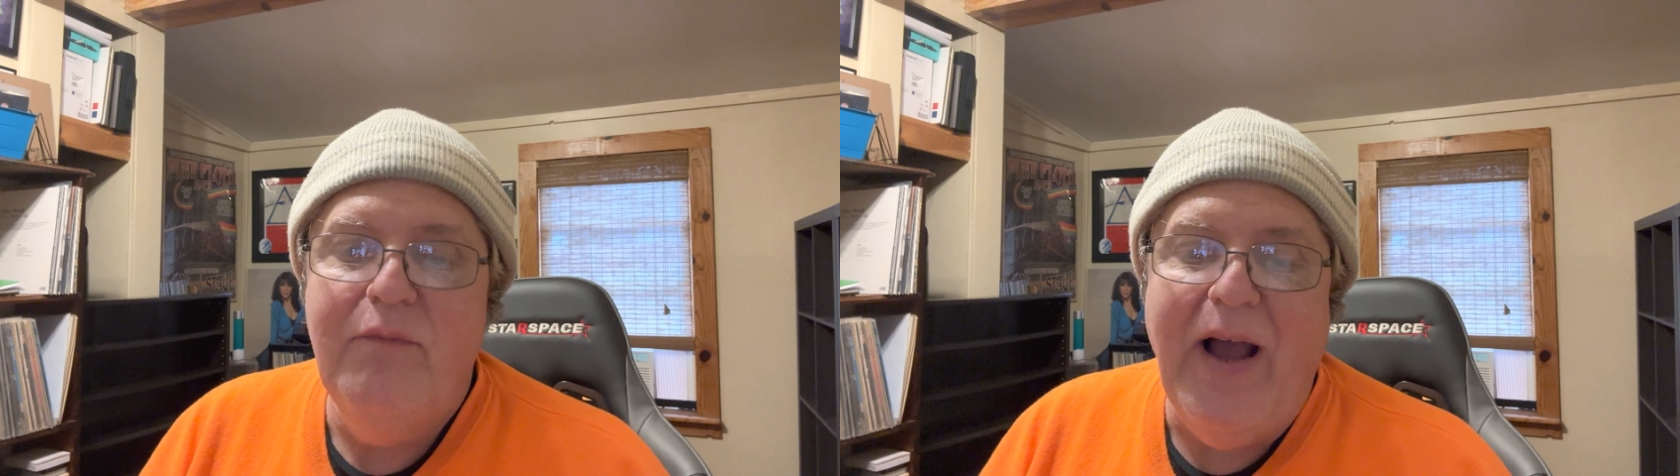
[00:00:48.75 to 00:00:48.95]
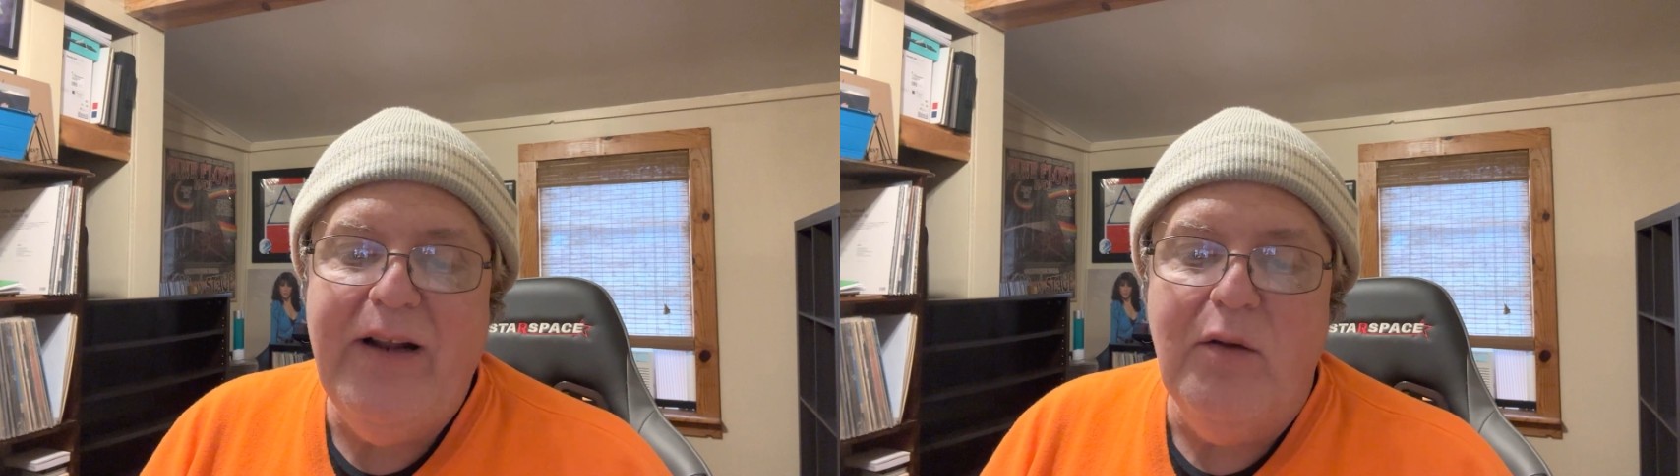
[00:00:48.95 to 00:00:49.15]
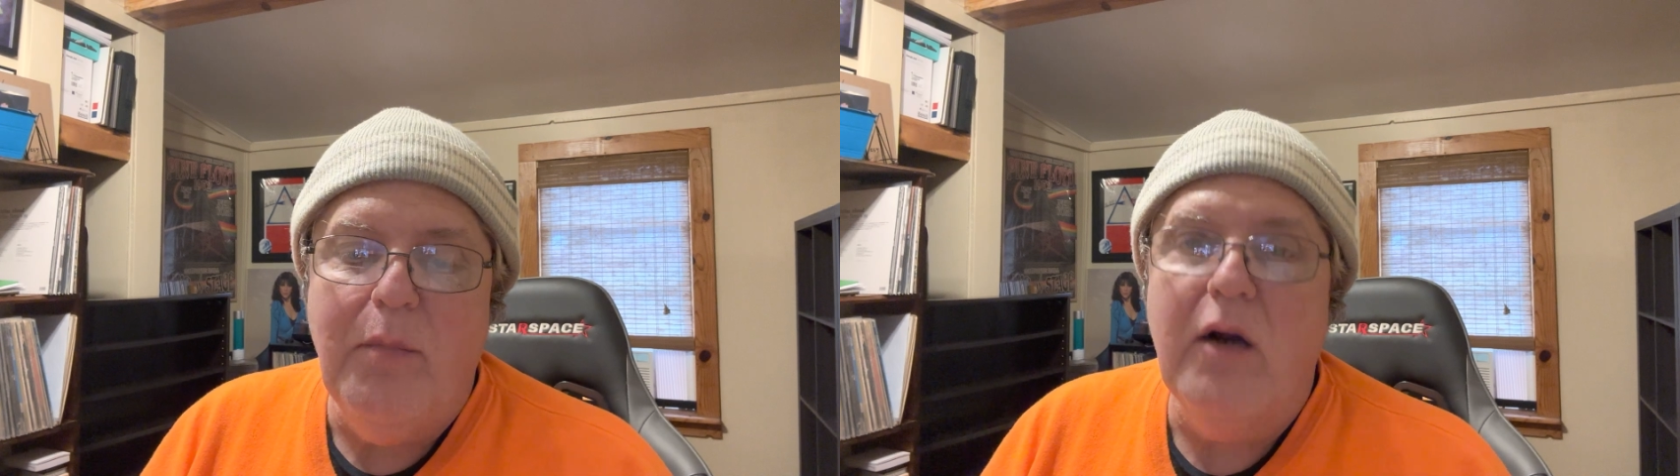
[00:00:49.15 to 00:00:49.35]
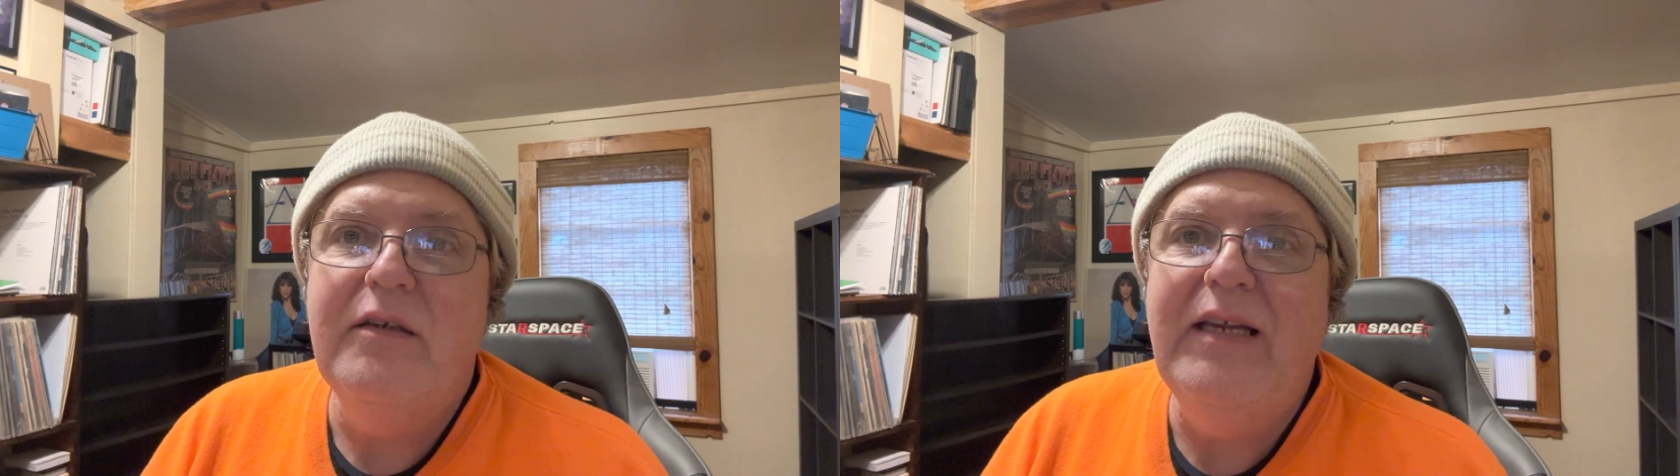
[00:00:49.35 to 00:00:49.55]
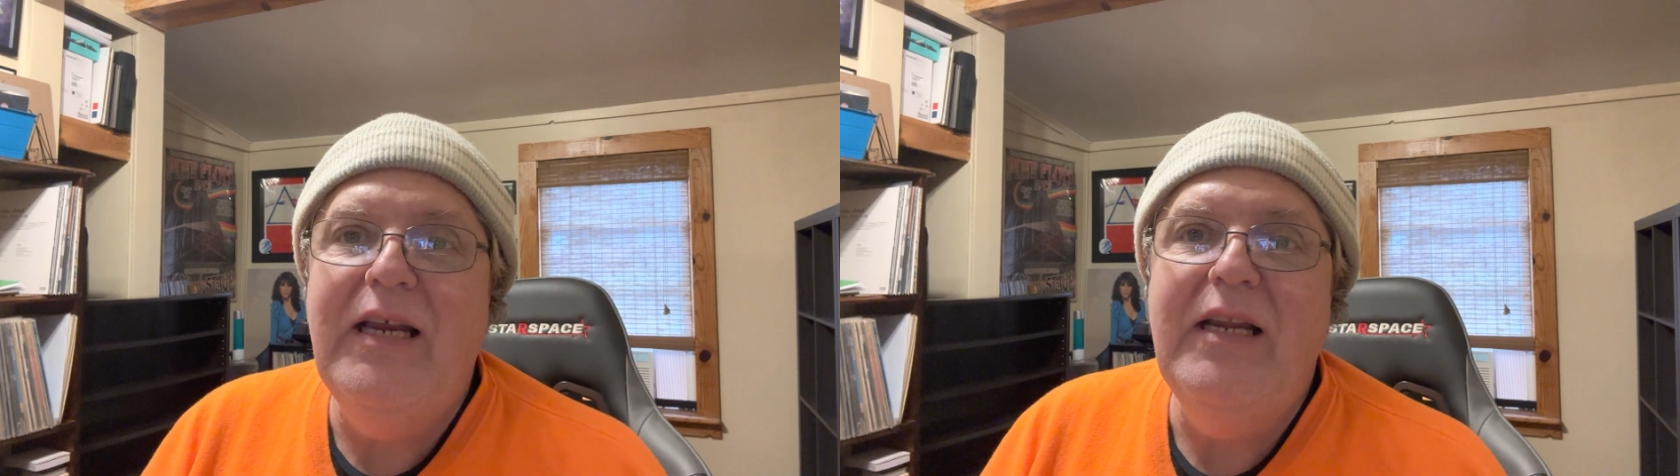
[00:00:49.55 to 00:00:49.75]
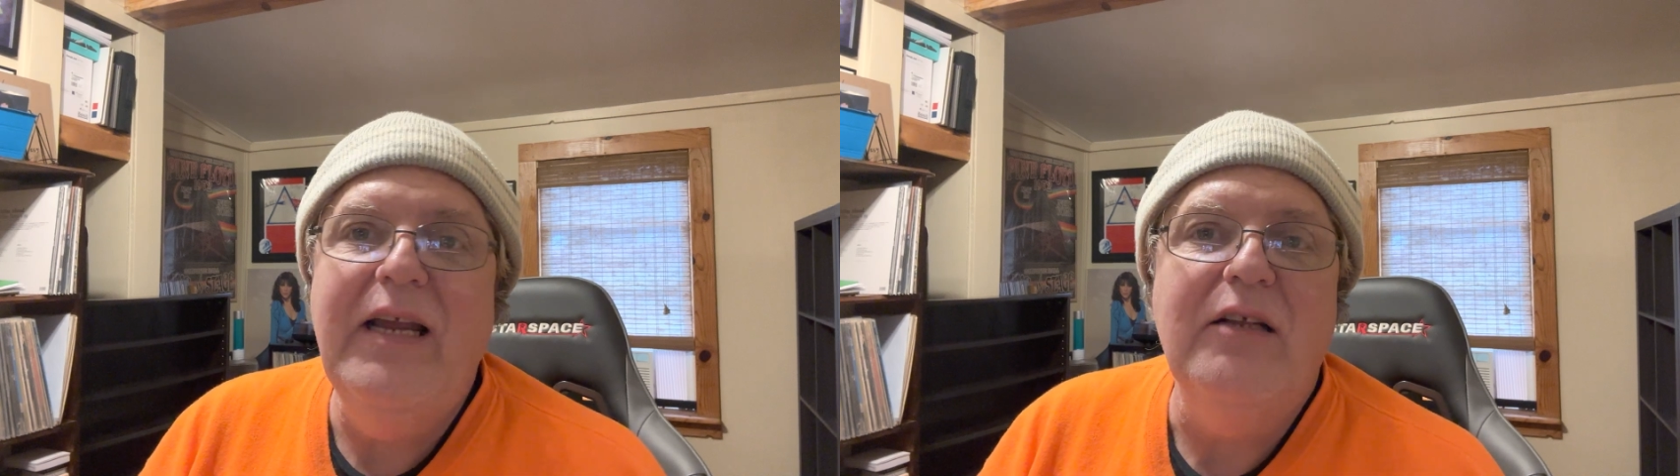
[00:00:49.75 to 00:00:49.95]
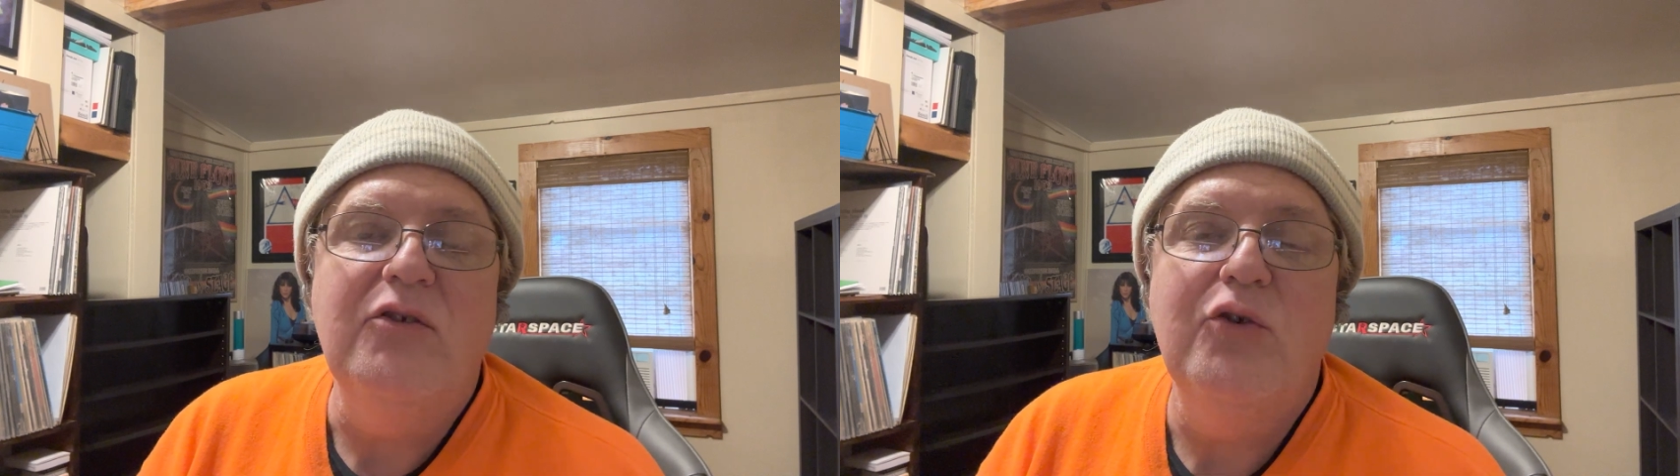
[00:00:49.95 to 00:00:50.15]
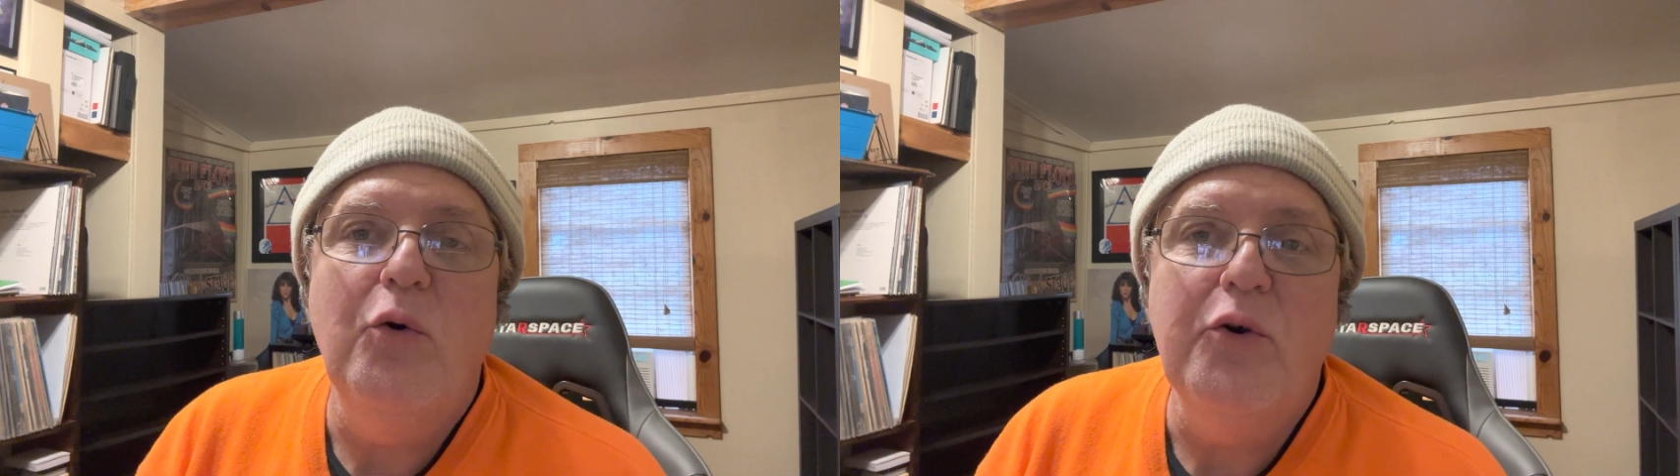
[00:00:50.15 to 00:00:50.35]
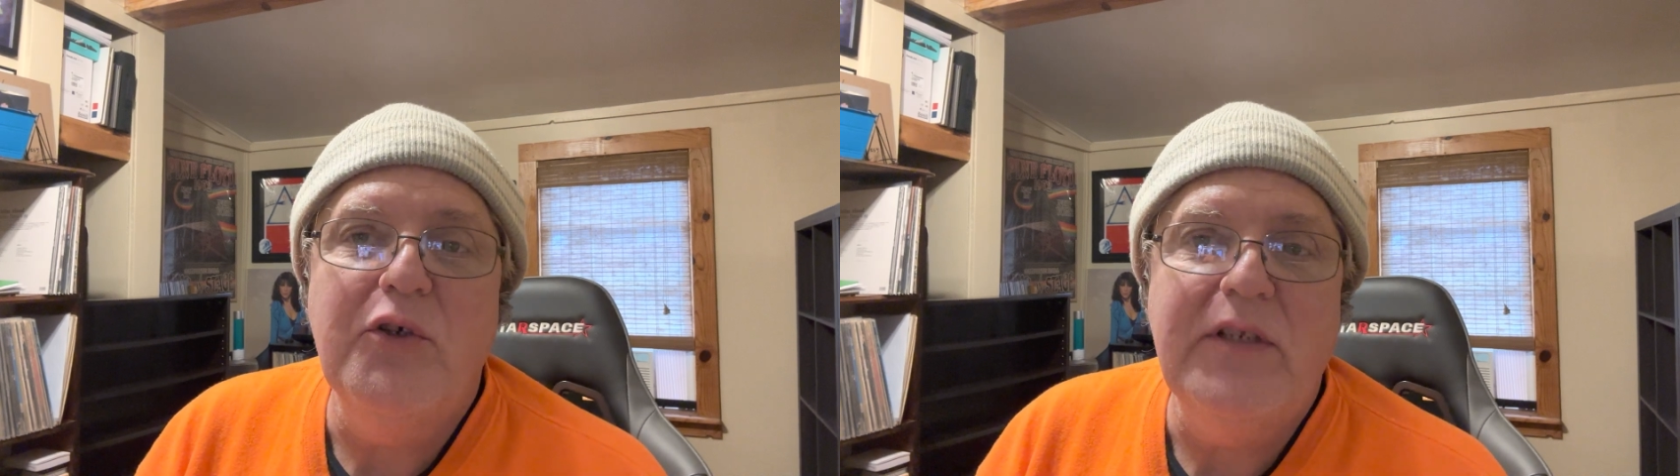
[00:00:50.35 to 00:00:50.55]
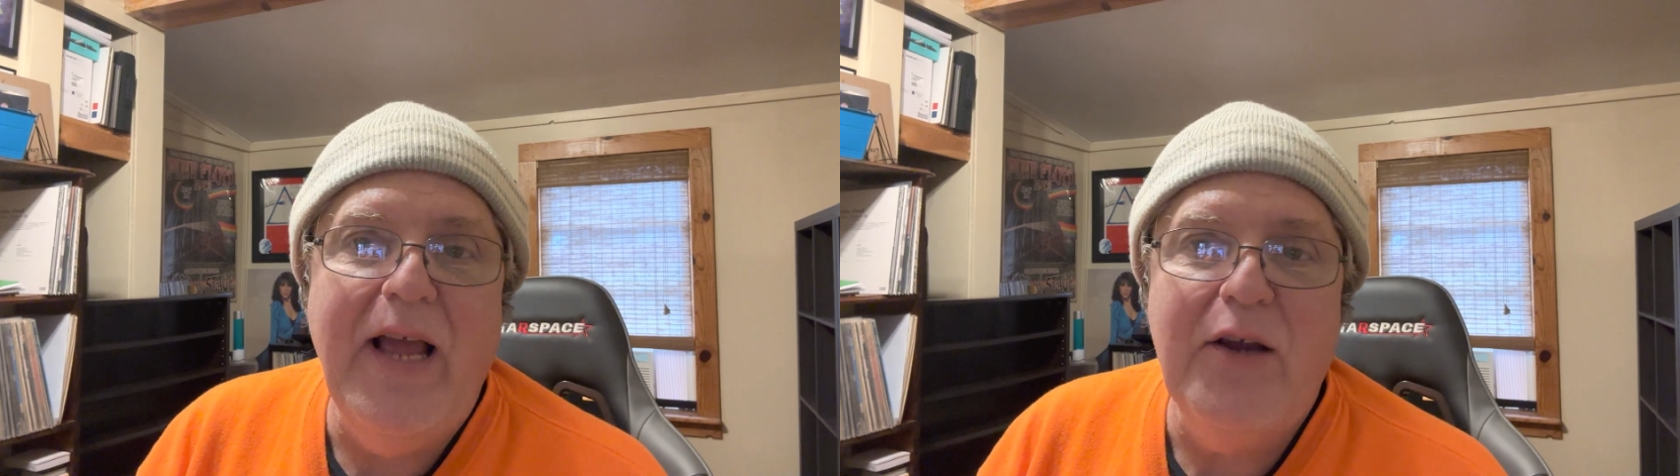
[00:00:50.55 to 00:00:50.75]
Vinyl Martini, and Stoner
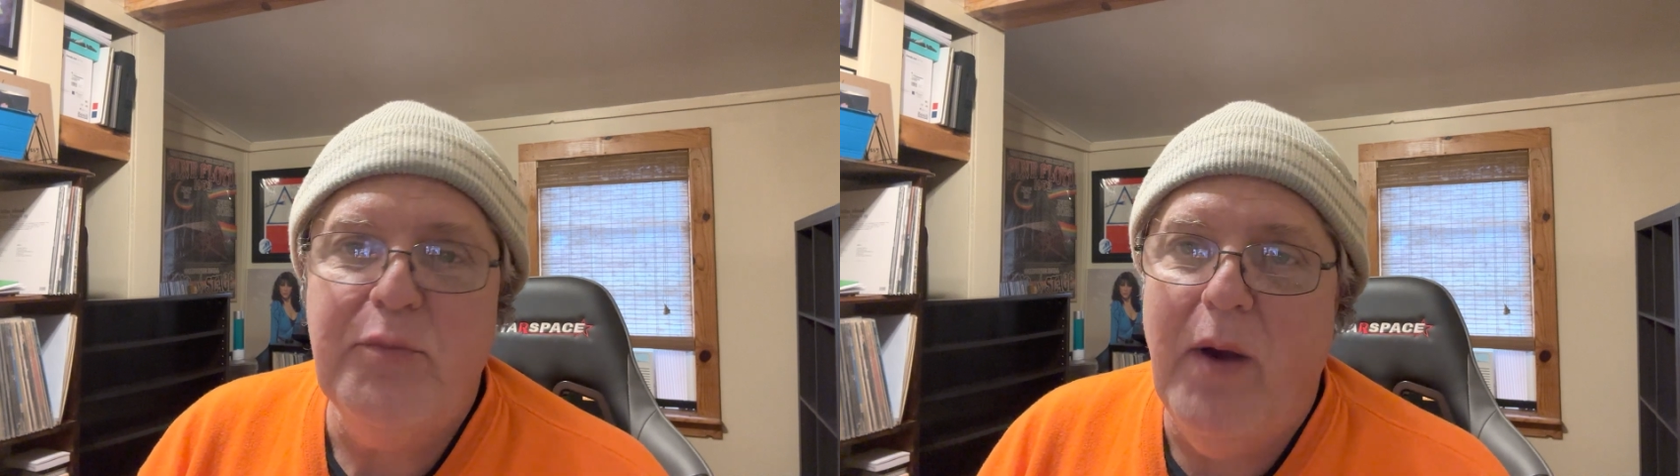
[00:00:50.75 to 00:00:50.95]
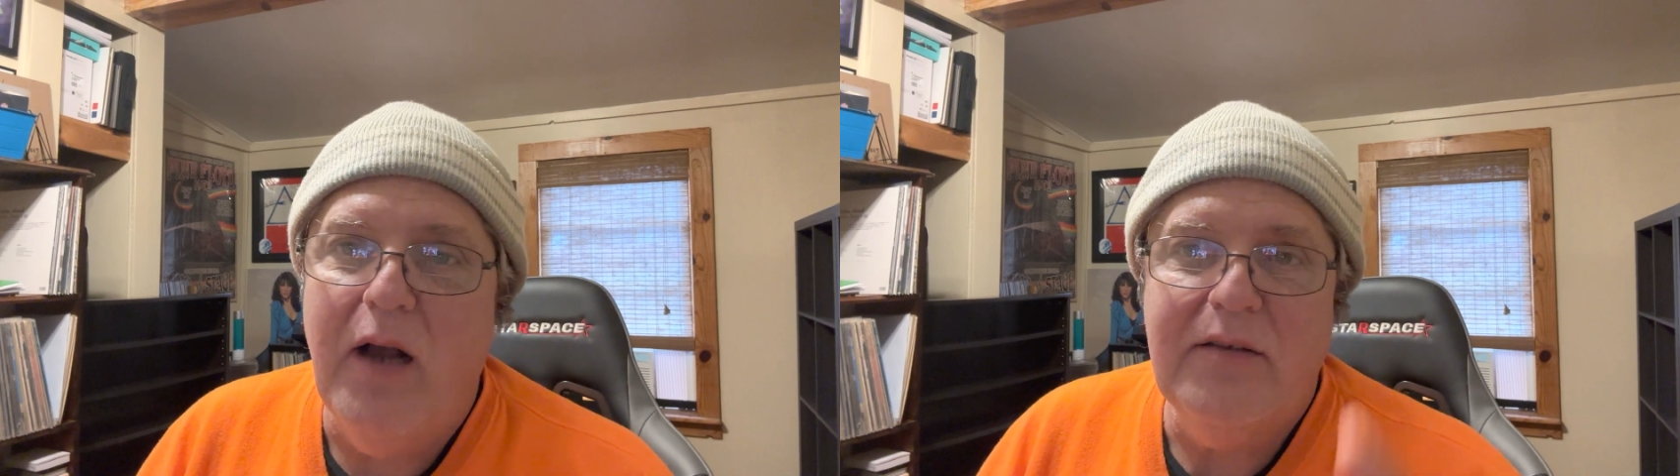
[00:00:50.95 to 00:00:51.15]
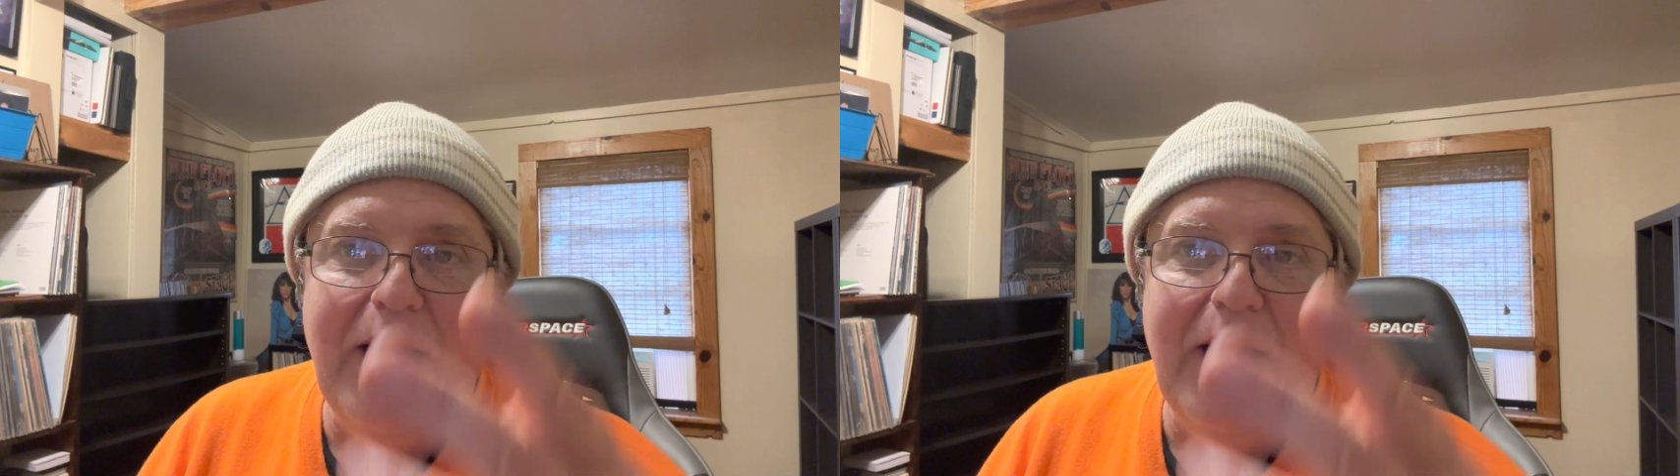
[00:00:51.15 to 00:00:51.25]
Stash Box.